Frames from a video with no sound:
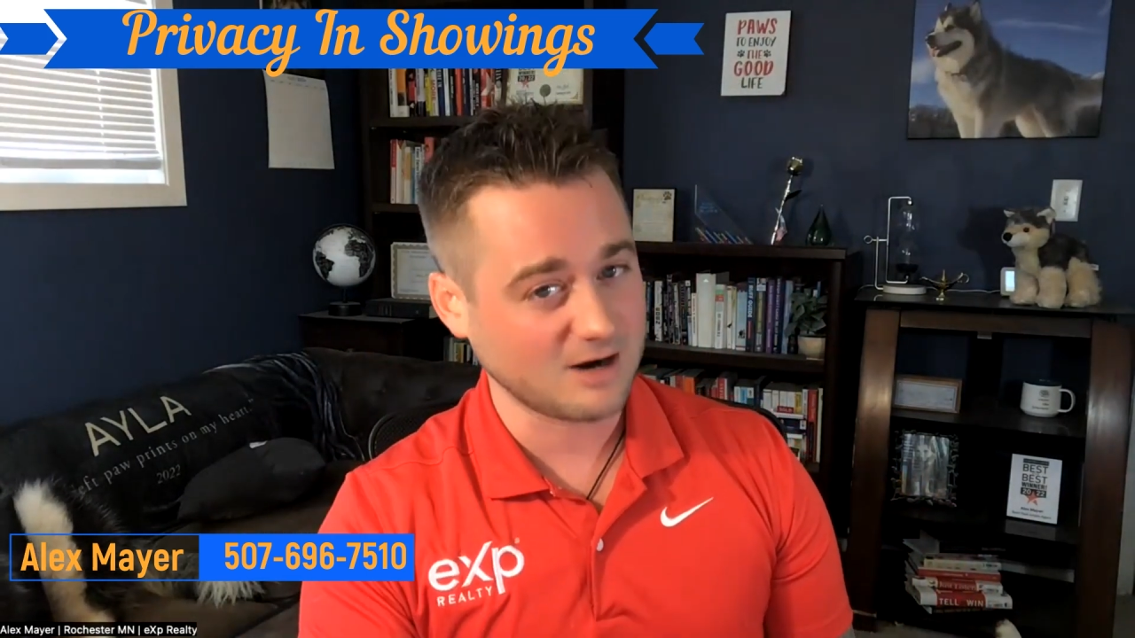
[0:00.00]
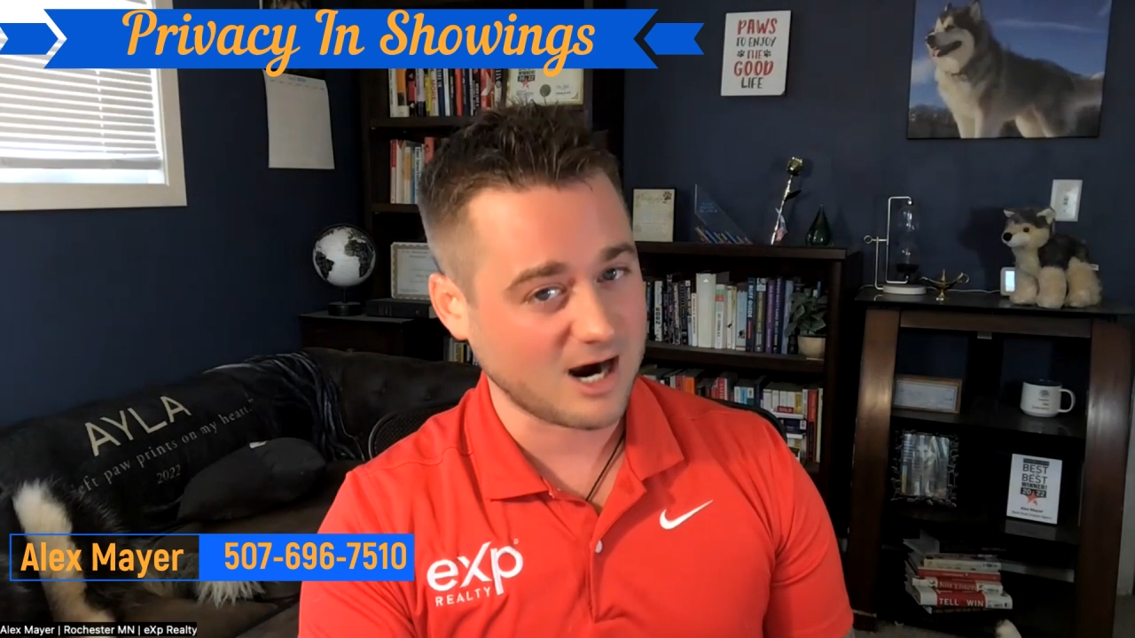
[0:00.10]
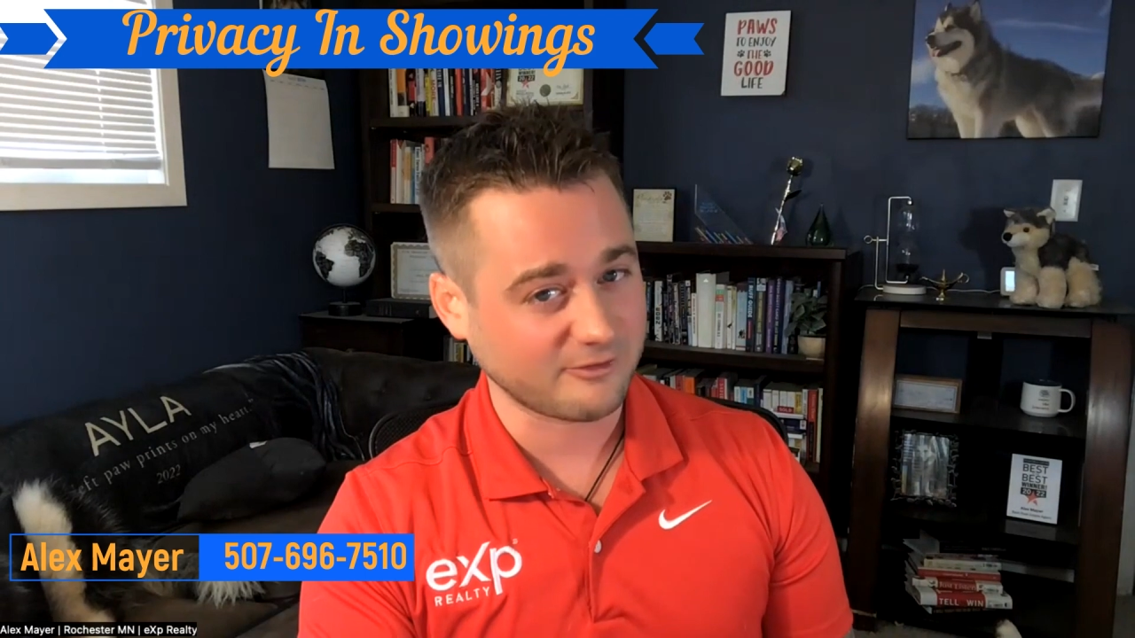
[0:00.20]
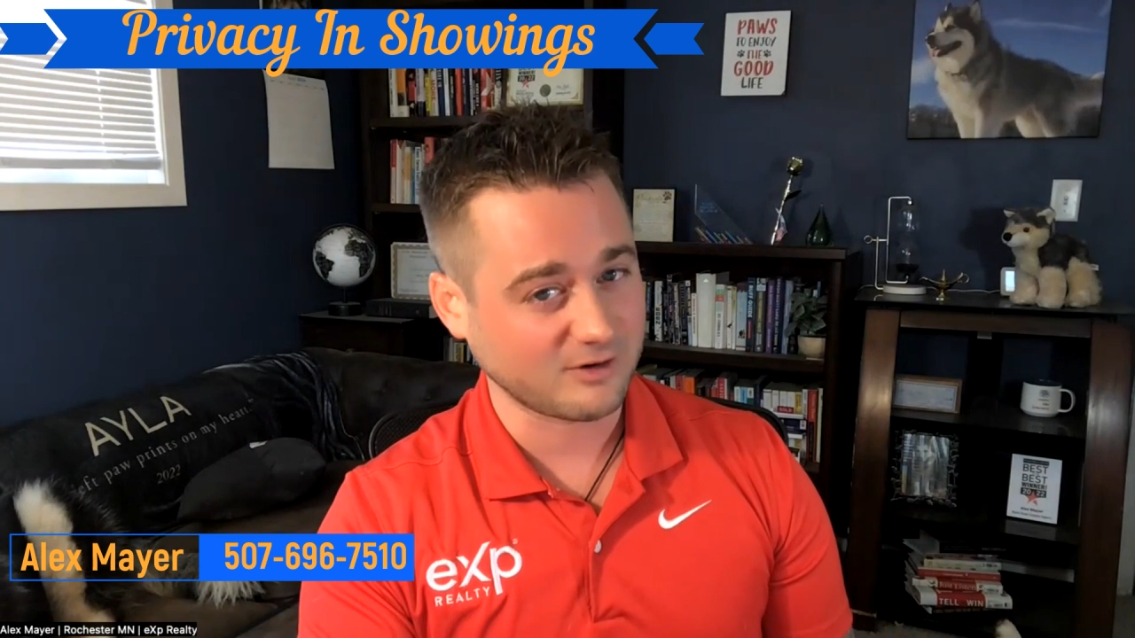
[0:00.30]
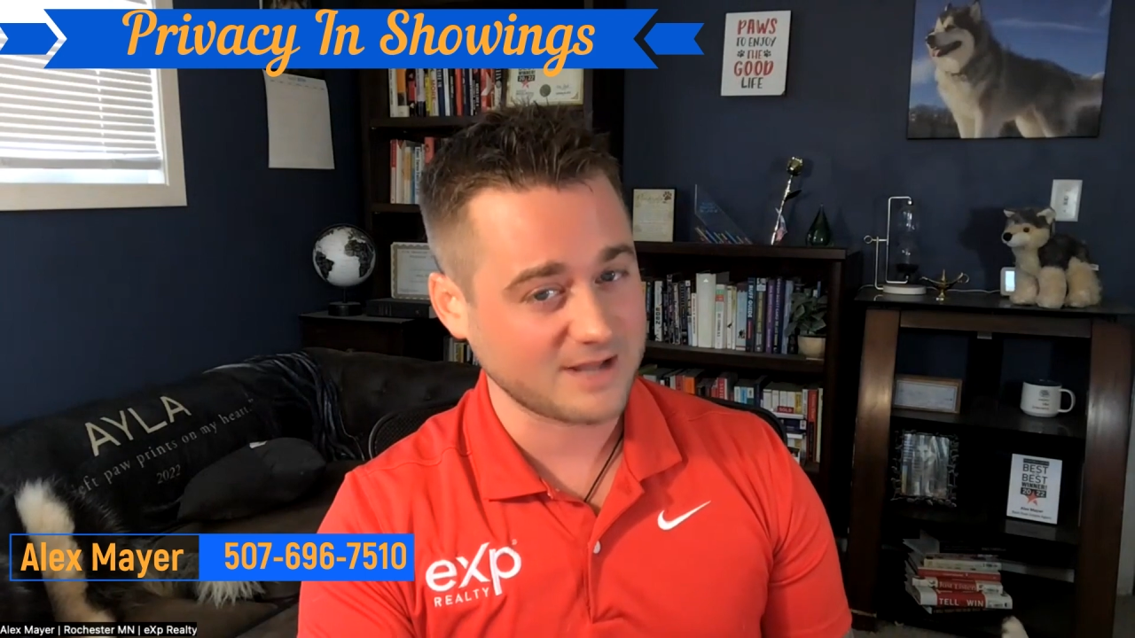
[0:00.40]
an
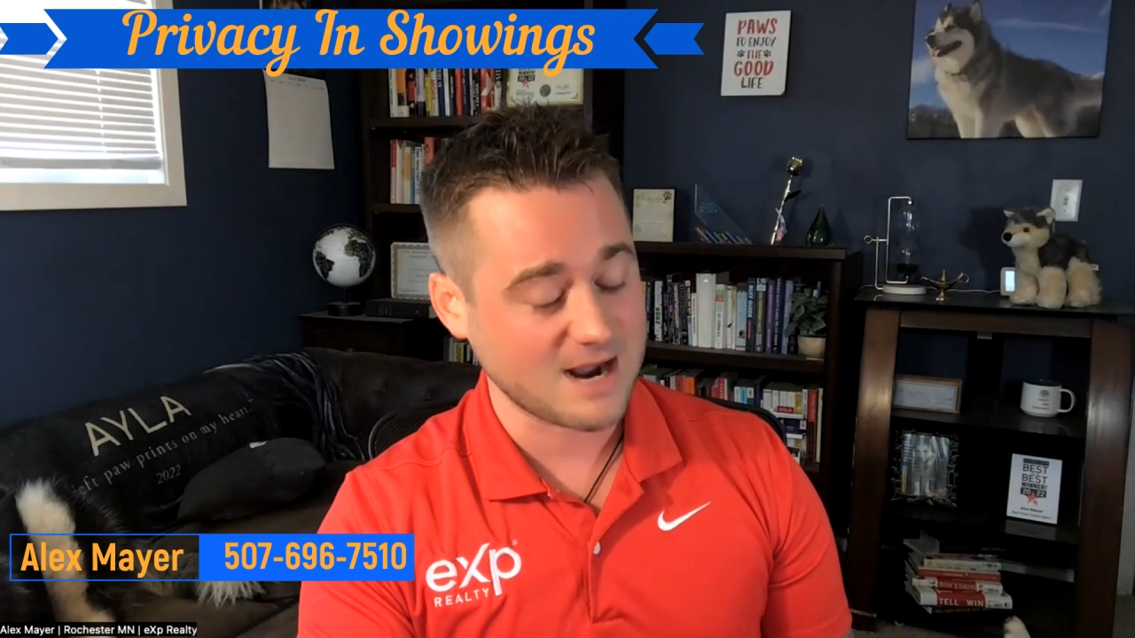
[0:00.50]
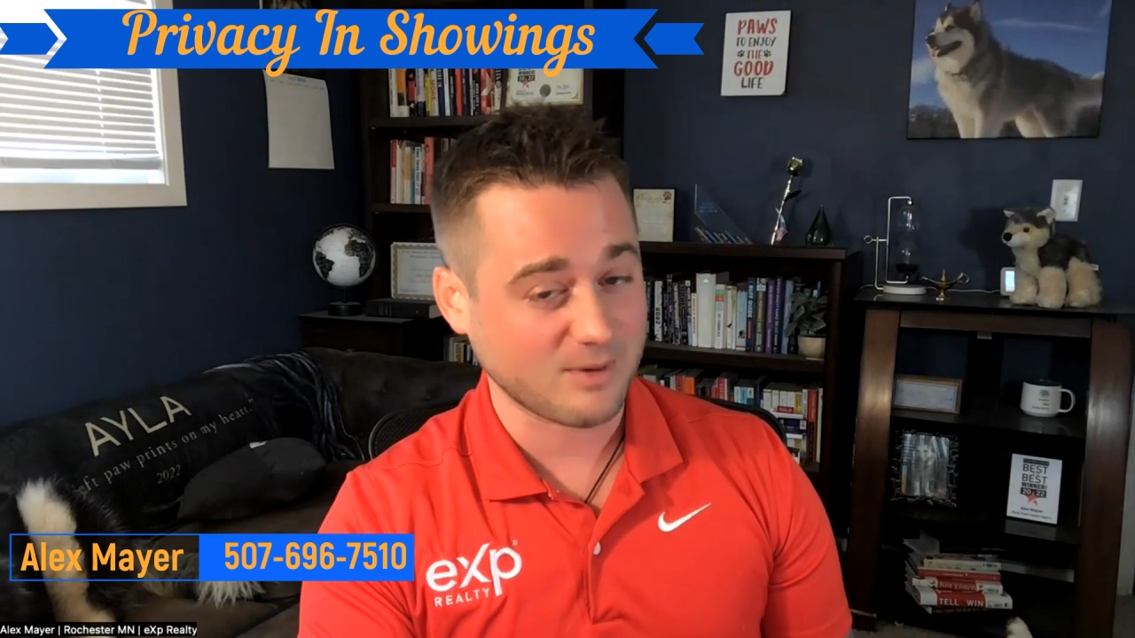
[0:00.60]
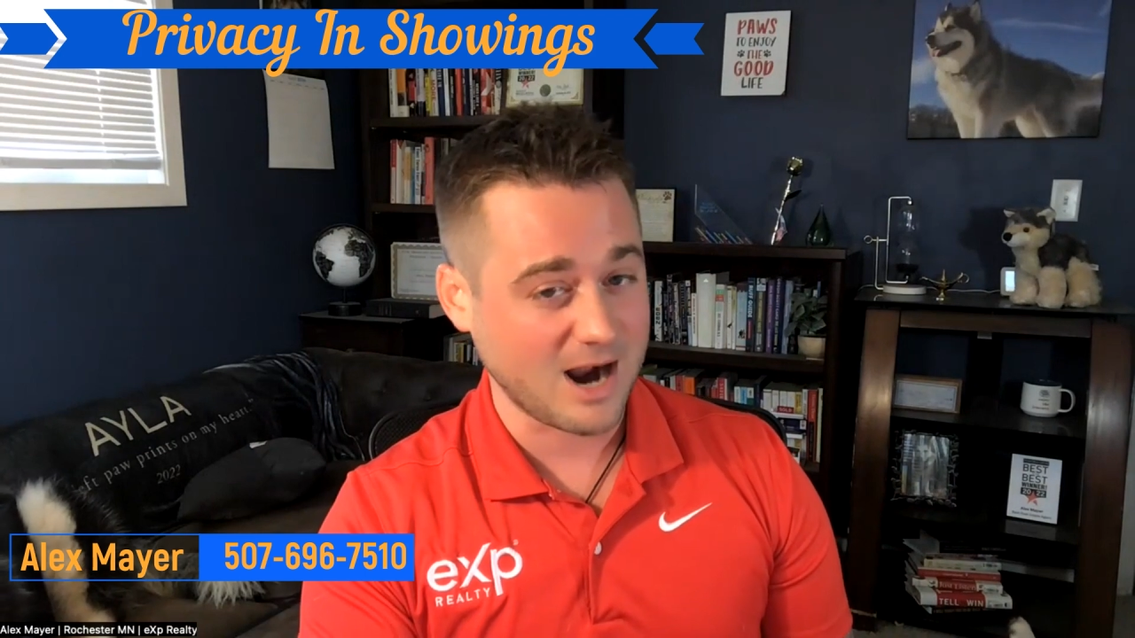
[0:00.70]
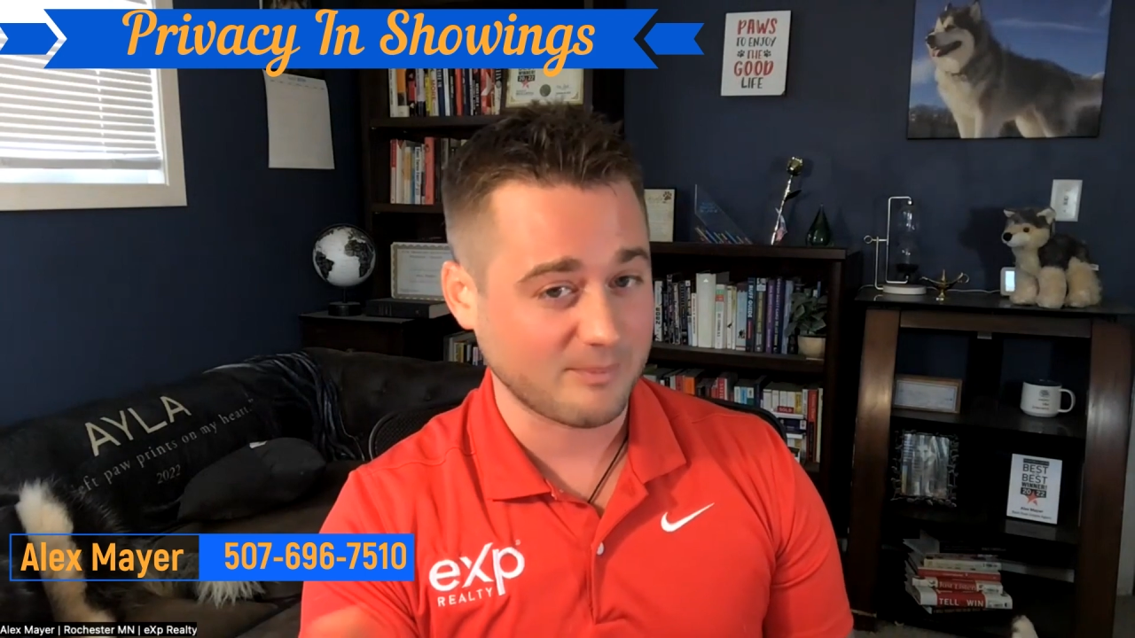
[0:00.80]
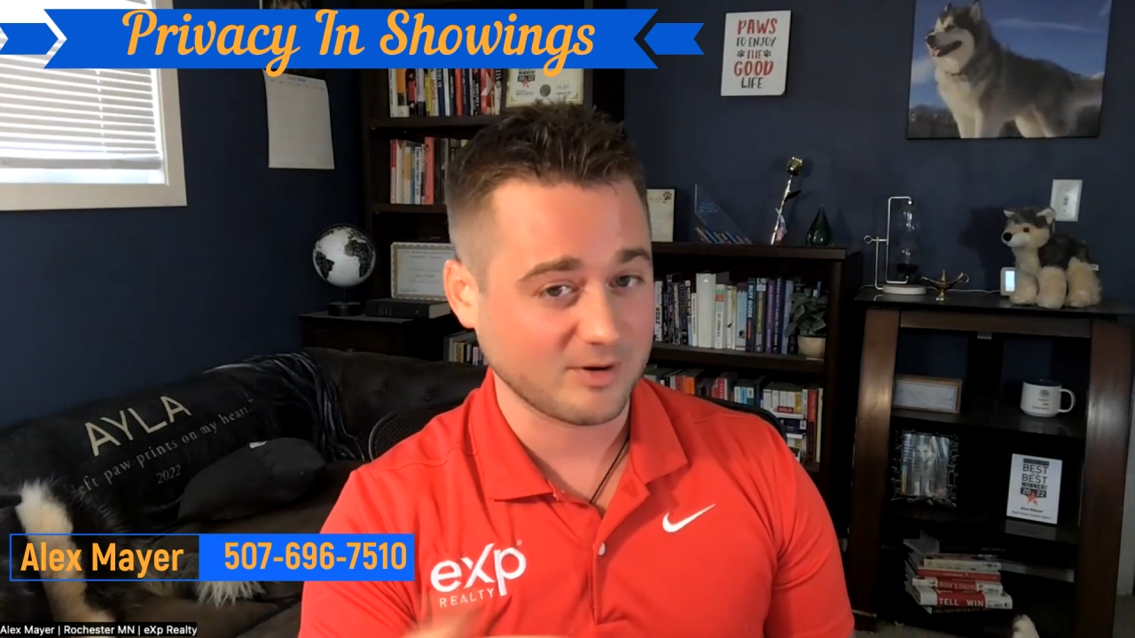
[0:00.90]
offer on that
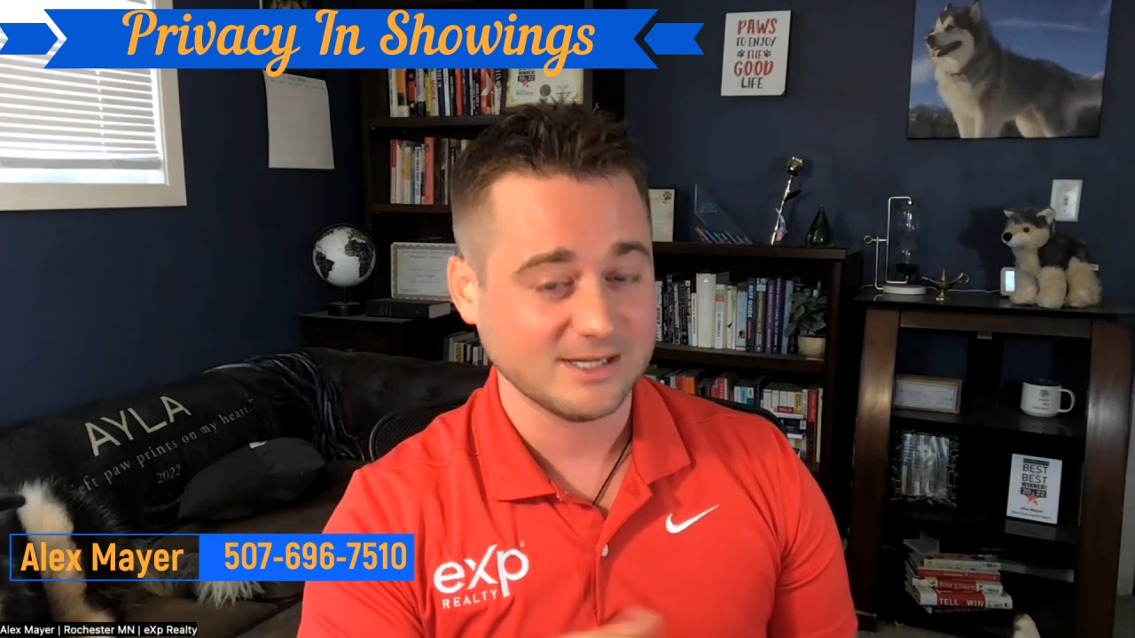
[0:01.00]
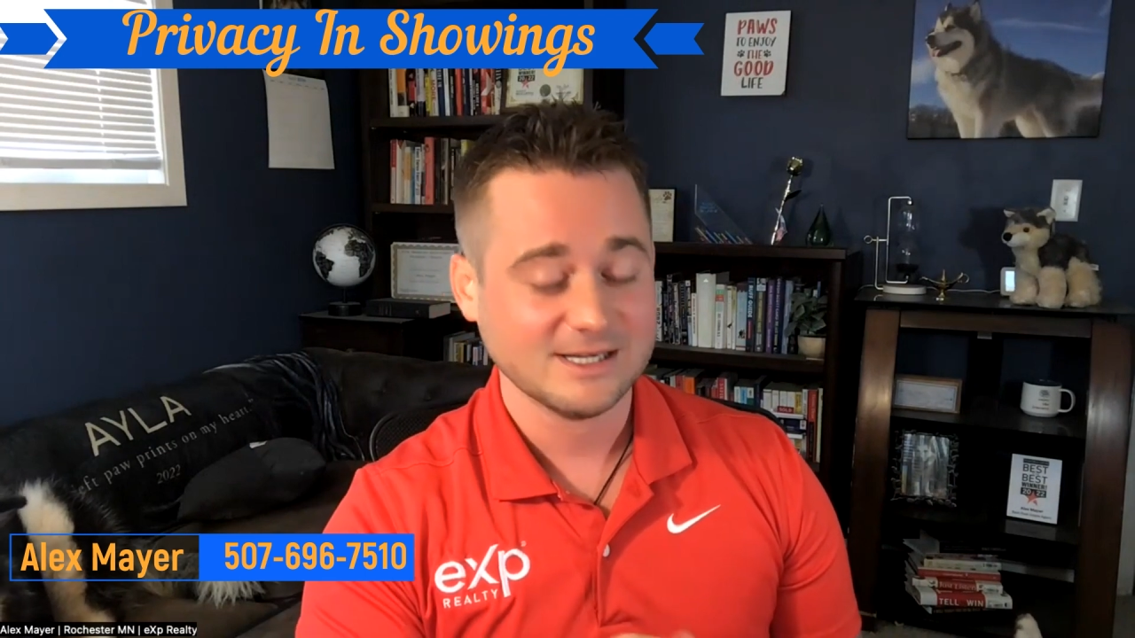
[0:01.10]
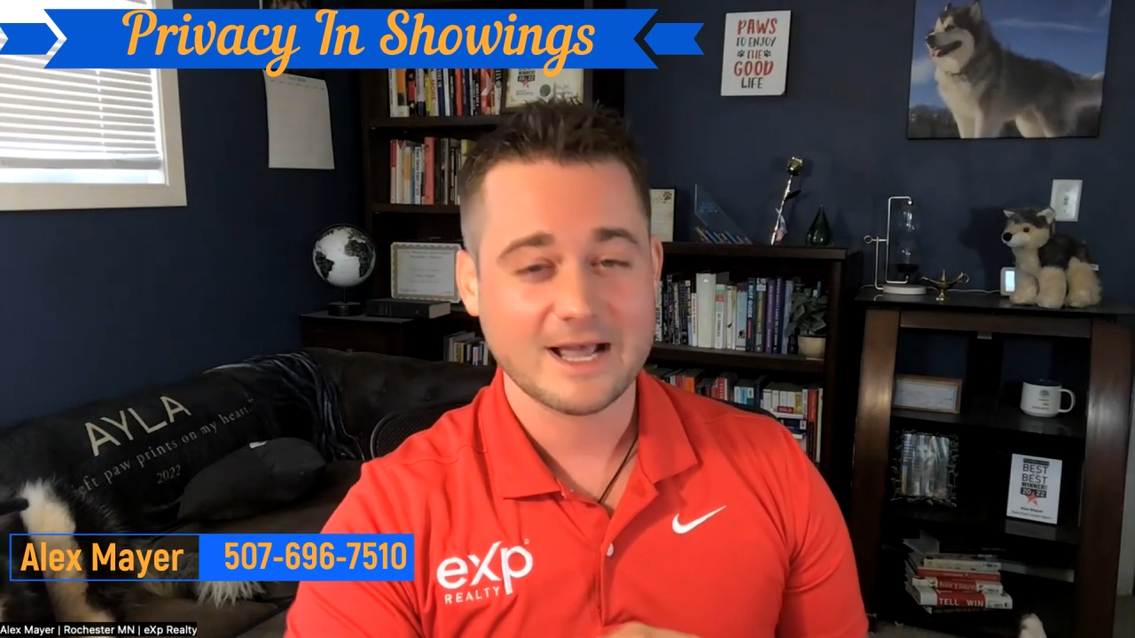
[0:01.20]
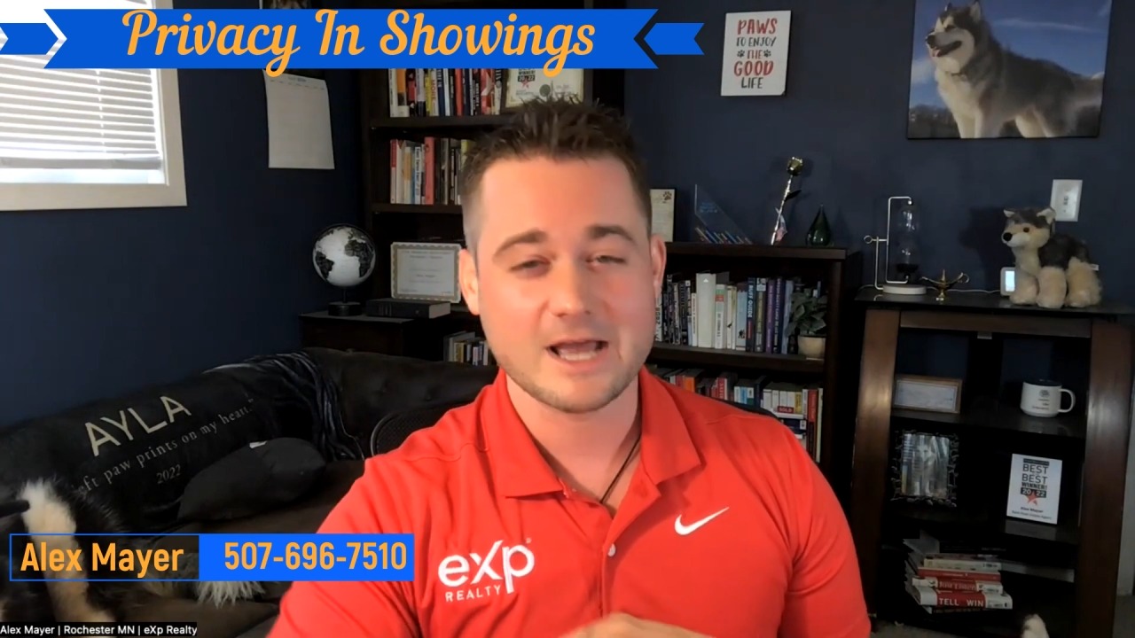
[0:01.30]
property